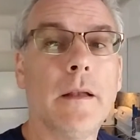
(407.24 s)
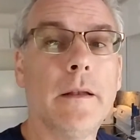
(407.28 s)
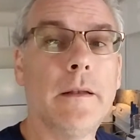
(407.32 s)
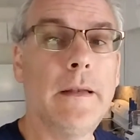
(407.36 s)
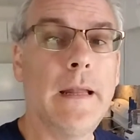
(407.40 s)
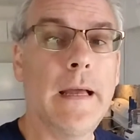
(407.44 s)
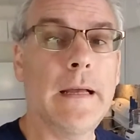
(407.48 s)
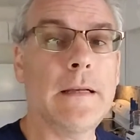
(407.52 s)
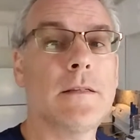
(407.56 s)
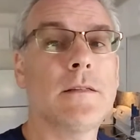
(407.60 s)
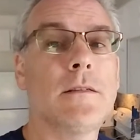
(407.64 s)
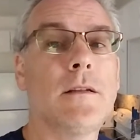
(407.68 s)

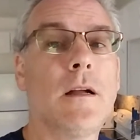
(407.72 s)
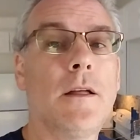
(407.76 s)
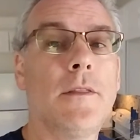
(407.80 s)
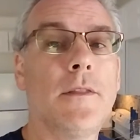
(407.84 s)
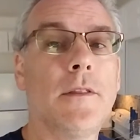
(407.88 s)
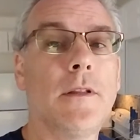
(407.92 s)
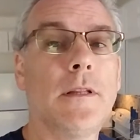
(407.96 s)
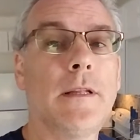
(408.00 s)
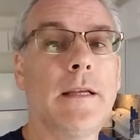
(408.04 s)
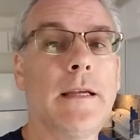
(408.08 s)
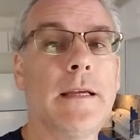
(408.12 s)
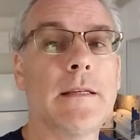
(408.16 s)
Next
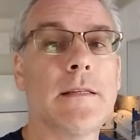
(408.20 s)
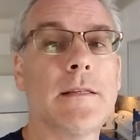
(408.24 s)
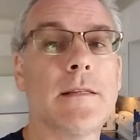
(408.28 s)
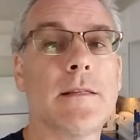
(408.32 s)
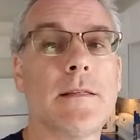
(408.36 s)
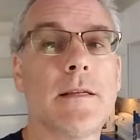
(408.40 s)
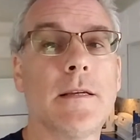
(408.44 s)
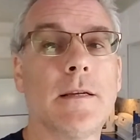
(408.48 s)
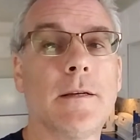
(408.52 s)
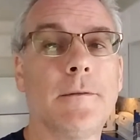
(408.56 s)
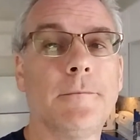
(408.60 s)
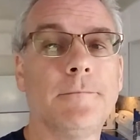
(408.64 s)
on the
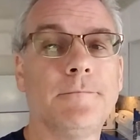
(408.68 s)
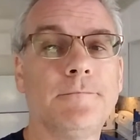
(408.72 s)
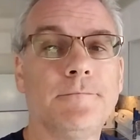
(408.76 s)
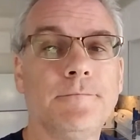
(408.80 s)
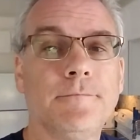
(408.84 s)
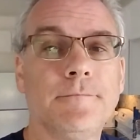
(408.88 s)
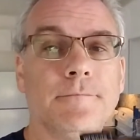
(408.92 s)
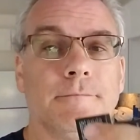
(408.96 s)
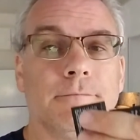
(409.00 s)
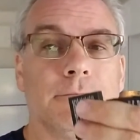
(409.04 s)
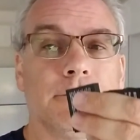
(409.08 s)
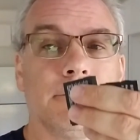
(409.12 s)
list,
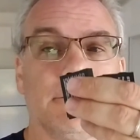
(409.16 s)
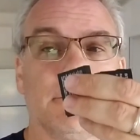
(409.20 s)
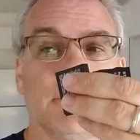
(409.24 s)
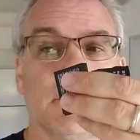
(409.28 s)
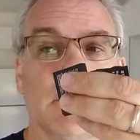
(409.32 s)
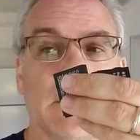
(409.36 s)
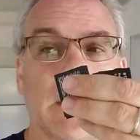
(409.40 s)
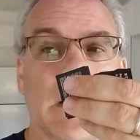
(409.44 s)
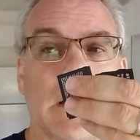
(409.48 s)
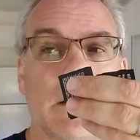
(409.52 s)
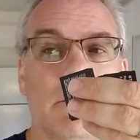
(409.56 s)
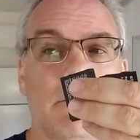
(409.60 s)

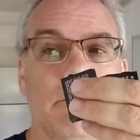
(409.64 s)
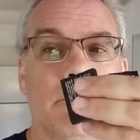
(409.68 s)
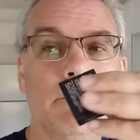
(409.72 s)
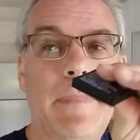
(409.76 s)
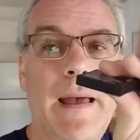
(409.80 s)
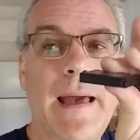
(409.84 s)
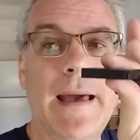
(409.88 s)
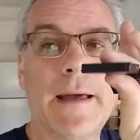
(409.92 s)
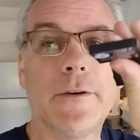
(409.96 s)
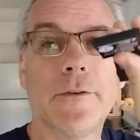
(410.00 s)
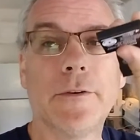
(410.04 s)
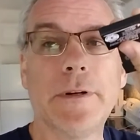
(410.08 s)

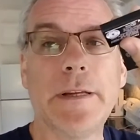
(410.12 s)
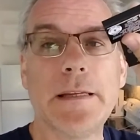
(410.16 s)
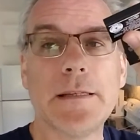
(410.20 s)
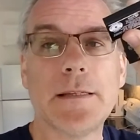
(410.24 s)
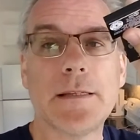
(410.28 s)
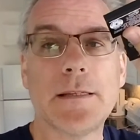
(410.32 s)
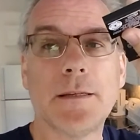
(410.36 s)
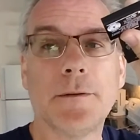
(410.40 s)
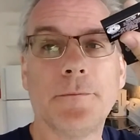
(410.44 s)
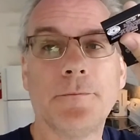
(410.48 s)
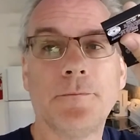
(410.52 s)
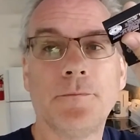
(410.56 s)

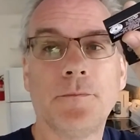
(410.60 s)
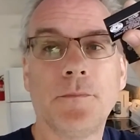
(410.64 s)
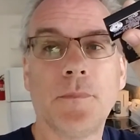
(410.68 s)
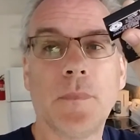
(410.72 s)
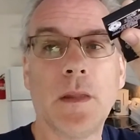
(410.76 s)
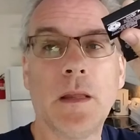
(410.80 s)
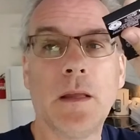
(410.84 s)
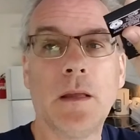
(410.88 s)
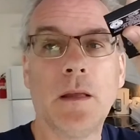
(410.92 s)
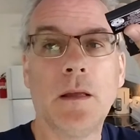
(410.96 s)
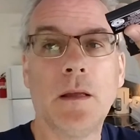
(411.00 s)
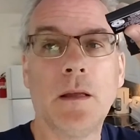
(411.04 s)
batteries.
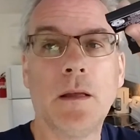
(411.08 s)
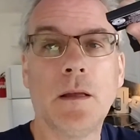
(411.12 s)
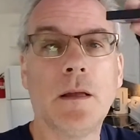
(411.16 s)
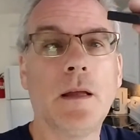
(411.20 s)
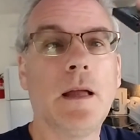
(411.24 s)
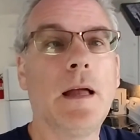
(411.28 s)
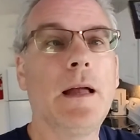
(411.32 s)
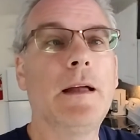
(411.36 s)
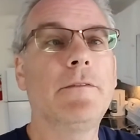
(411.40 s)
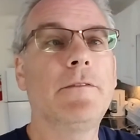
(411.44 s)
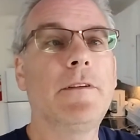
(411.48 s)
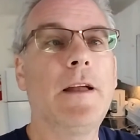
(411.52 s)

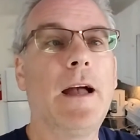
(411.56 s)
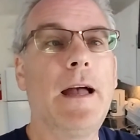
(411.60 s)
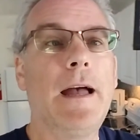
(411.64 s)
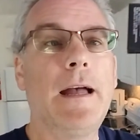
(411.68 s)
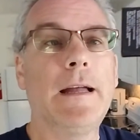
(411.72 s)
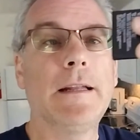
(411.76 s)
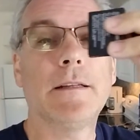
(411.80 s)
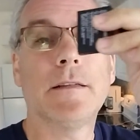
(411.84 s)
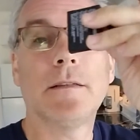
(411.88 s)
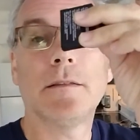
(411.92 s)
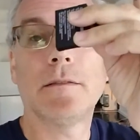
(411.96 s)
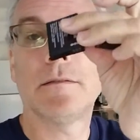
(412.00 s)
I've
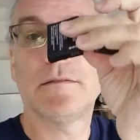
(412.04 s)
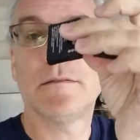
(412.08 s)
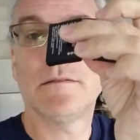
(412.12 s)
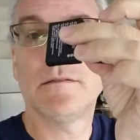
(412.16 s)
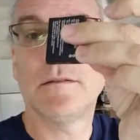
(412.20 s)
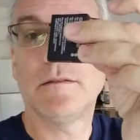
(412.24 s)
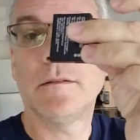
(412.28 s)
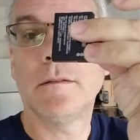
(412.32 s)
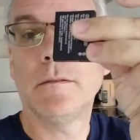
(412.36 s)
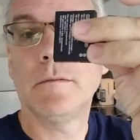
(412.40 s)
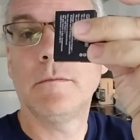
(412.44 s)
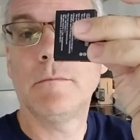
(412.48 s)
got
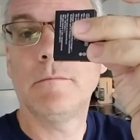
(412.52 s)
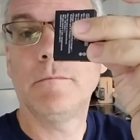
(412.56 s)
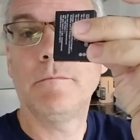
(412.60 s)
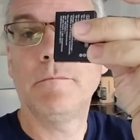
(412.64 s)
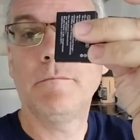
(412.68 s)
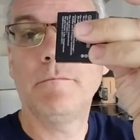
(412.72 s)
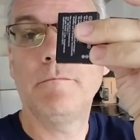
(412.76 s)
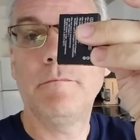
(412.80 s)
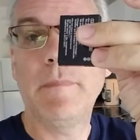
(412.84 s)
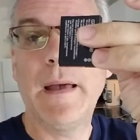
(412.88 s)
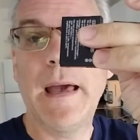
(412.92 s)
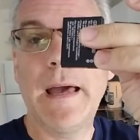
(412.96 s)

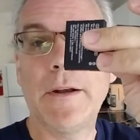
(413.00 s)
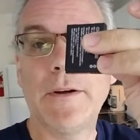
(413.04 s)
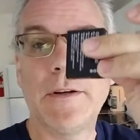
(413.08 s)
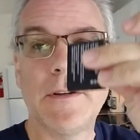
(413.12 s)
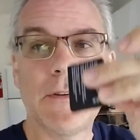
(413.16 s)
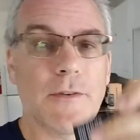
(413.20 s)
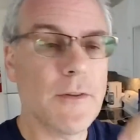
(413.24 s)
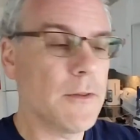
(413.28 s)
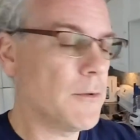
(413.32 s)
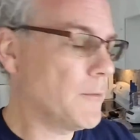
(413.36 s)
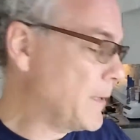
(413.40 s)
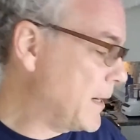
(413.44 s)

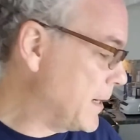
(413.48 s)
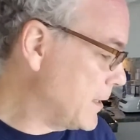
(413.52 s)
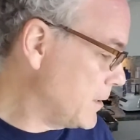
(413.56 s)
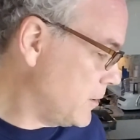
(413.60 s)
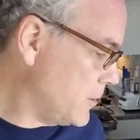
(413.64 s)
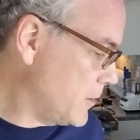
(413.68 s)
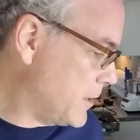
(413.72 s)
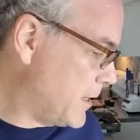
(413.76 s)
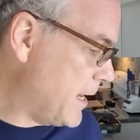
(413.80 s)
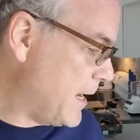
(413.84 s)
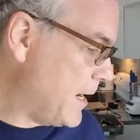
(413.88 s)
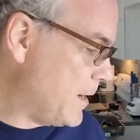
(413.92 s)
batteries for the
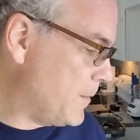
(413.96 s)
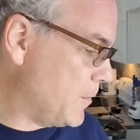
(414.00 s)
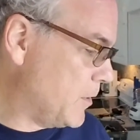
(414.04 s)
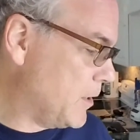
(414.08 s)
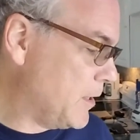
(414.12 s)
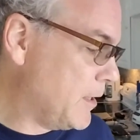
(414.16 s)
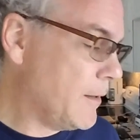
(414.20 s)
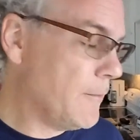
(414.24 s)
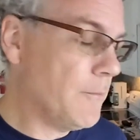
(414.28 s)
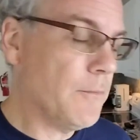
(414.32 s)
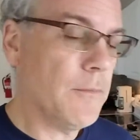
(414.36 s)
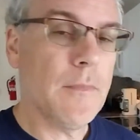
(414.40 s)
regular
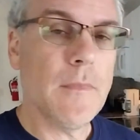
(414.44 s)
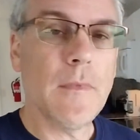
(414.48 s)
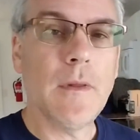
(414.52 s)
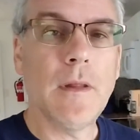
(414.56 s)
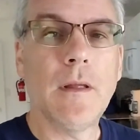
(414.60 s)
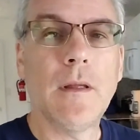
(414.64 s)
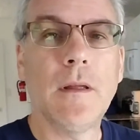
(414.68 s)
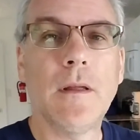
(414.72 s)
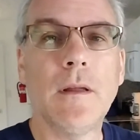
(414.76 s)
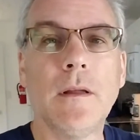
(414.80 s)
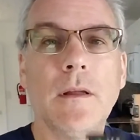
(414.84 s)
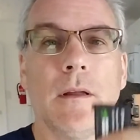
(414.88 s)
camera.
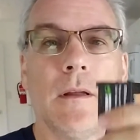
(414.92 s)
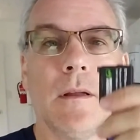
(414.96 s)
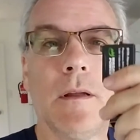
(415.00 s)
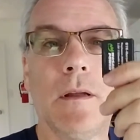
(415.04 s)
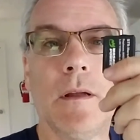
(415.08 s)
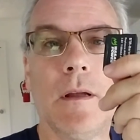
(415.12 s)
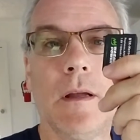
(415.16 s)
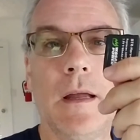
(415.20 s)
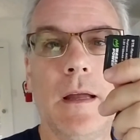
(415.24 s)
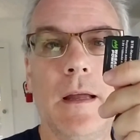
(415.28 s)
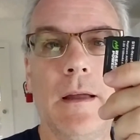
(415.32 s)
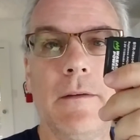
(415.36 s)

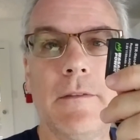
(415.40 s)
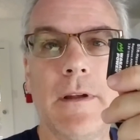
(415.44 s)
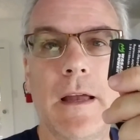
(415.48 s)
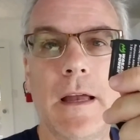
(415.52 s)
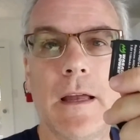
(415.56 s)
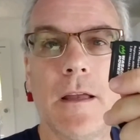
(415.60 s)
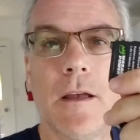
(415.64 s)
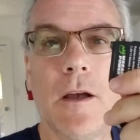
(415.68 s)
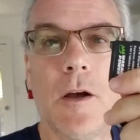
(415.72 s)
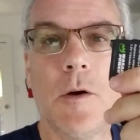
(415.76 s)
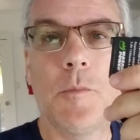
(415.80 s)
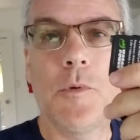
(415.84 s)
I've
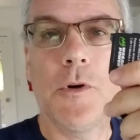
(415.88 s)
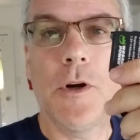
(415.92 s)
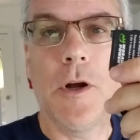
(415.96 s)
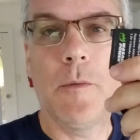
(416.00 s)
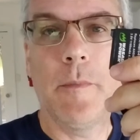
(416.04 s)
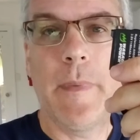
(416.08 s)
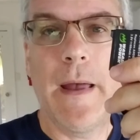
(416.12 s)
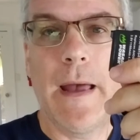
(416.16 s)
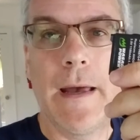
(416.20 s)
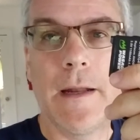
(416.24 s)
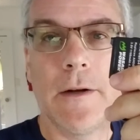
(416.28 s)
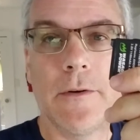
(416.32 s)
got
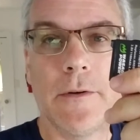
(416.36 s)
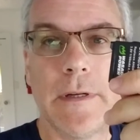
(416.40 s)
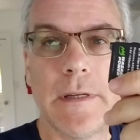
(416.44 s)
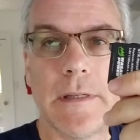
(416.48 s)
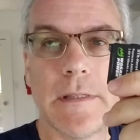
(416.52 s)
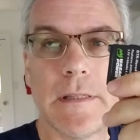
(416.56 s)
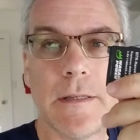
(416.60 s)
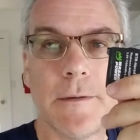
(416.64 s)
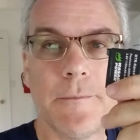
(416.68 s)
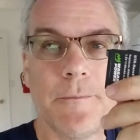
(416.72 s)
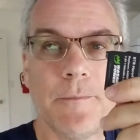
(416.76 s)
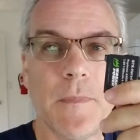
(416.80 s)
GoPro
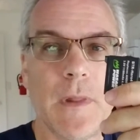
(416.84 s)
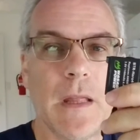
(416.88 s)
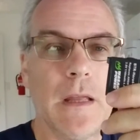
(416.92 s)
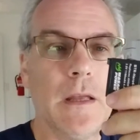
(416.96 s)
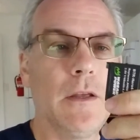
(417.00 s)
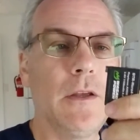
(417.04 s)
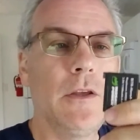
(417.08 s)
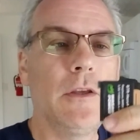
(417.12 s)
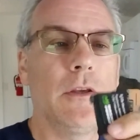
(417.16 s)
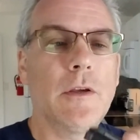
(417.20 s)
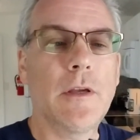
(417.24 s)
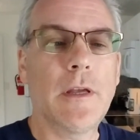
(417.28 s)
batteries.
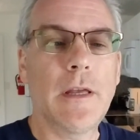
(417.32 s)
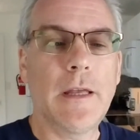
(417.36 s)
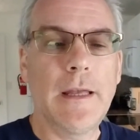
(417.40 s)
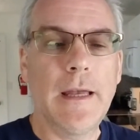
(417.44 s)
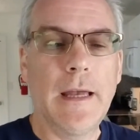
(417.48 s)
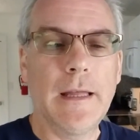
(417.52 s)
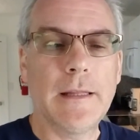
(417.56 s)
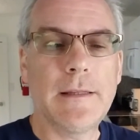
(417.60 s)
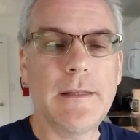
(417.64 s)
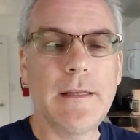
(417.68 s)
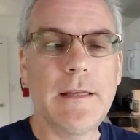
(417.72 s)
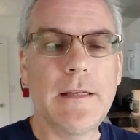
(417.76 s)
You can
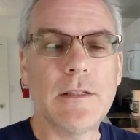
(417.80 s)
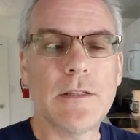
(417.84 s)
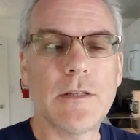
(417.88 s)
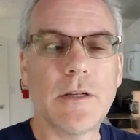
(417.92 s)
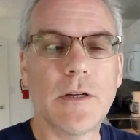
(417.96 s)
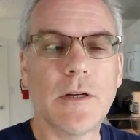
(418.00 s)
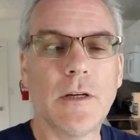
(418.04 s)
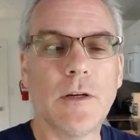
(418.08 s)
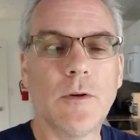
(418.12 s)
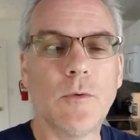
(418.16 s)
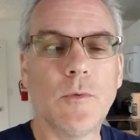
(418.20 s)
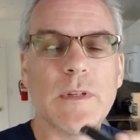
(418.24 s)
get these
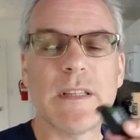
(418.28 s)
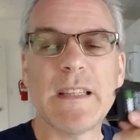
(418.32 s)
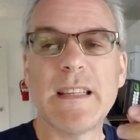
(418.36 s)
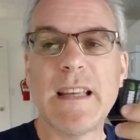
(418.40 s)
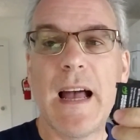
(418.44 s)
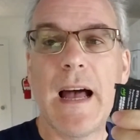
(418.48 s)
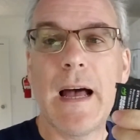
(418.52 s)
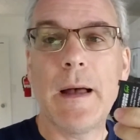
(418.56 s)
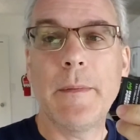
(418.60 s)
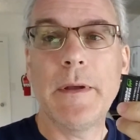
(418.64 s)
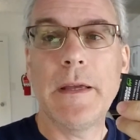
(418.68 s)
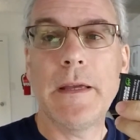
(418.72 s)
are
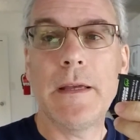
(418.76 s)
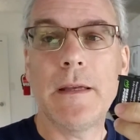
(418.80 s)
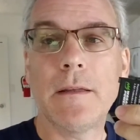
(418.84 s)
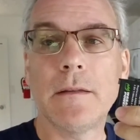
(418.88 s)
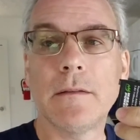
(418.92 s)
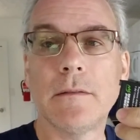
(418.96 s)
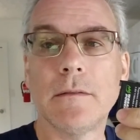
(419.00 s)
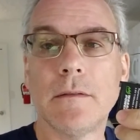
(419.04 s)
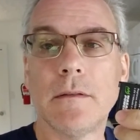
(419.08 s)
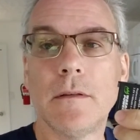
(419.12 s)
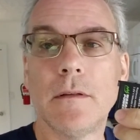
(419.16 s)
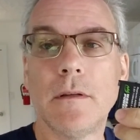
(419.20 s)
Wasabi.
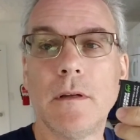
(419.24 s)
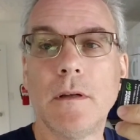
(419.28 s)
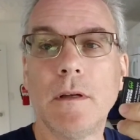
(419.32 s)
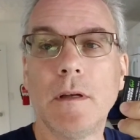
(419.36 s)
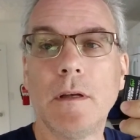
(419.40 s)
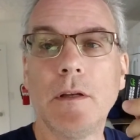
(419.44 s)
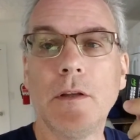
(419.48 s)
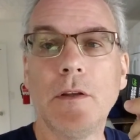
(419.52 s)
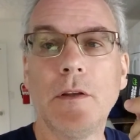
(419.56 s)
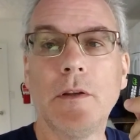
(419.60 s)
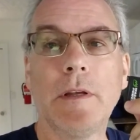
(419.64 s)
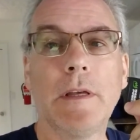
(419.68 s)

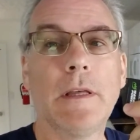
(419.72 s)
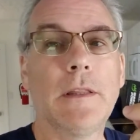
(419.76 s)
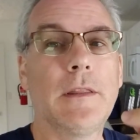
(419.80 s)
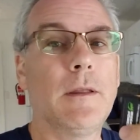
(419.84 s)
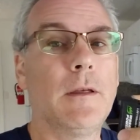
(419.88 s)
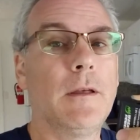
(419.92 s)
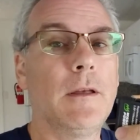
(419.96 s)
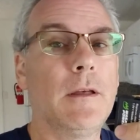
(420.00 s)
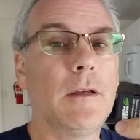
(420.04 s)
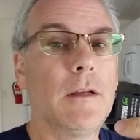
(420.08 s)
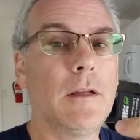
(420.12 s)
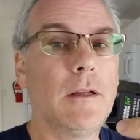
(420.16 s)
You can get
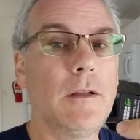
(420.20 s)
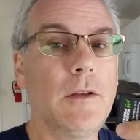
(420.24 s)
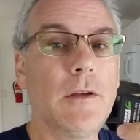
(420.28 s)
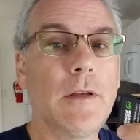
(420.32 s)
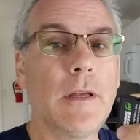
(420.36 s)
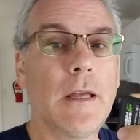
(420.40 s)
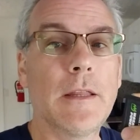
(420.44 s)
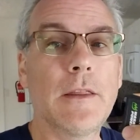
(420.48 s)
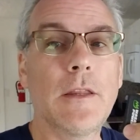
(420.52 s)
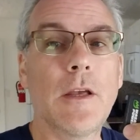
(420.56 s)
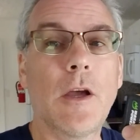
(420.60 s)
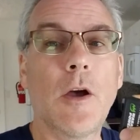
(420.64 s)

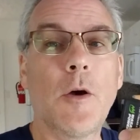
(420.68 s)
the